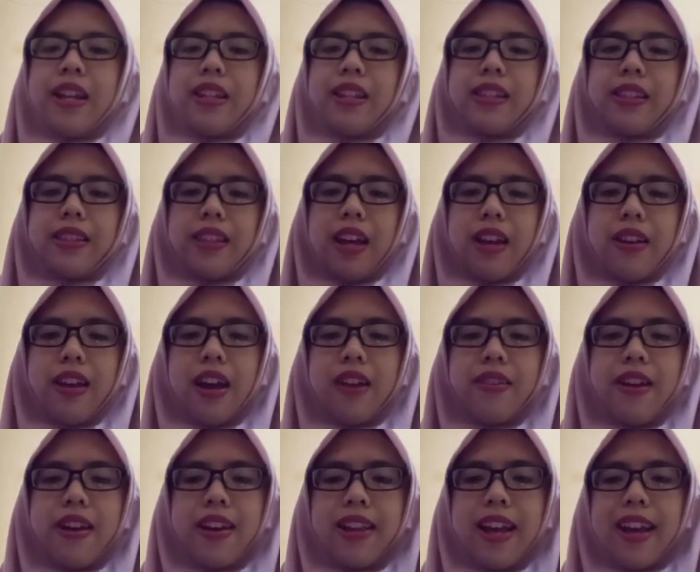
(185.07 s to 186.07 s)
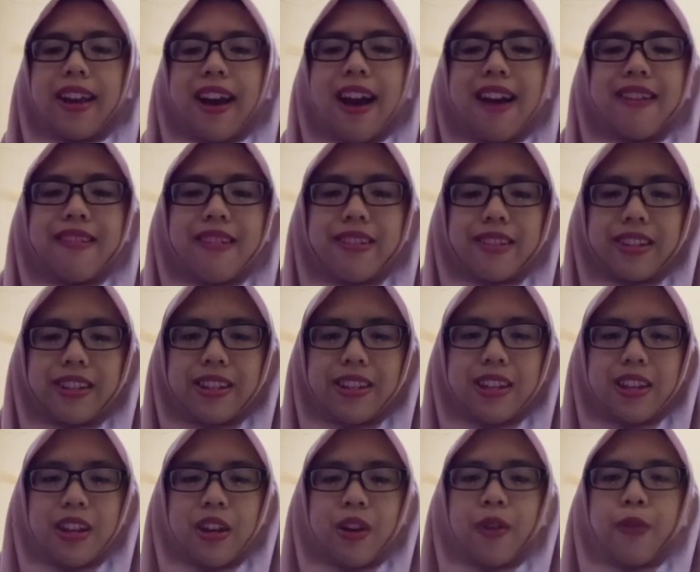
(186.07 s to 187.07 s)
The standard dialect hierarchy.
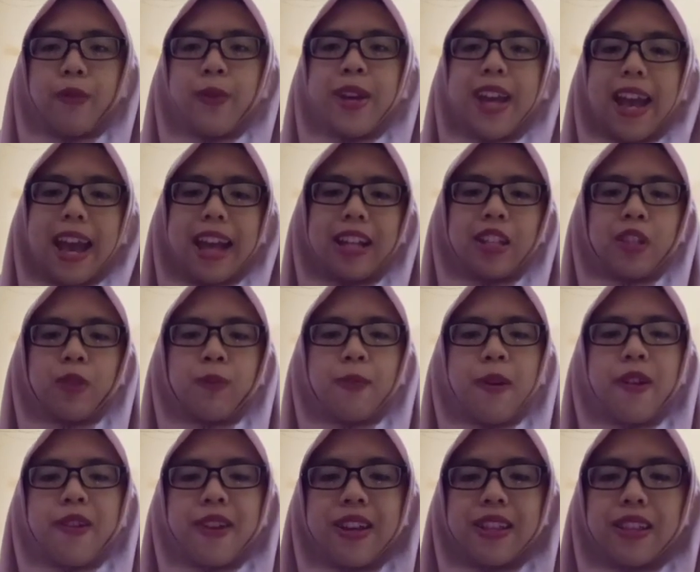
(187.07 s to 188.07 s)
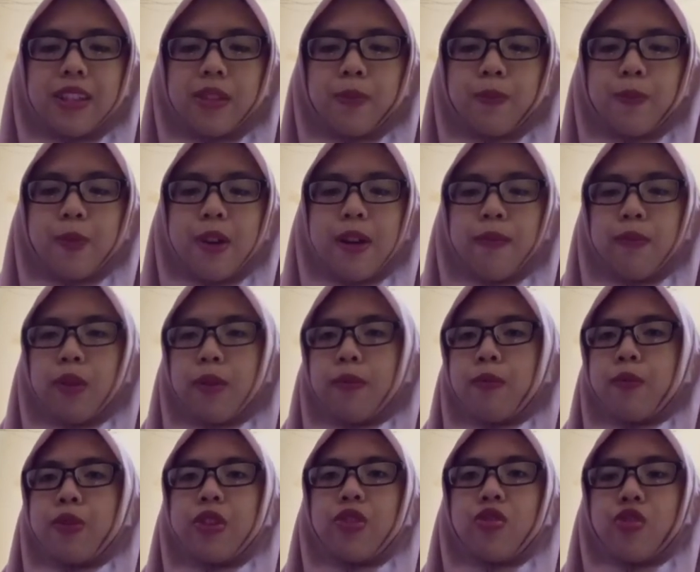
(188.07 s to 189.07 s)
We experience
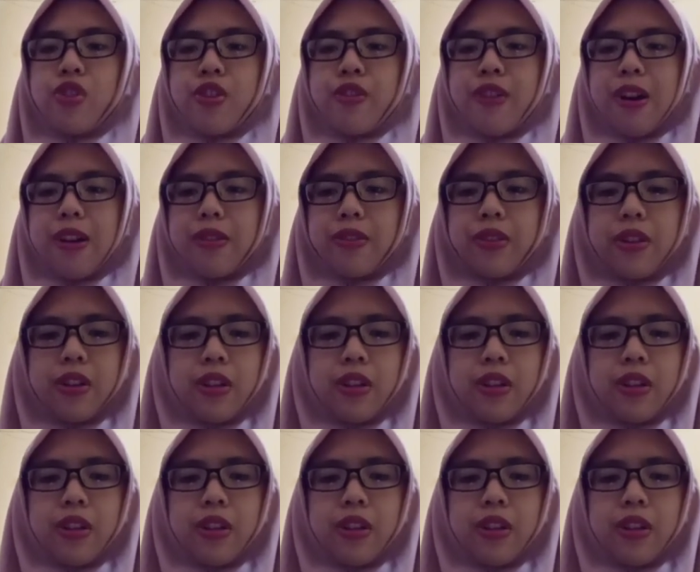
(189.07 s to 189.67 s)
problem with regard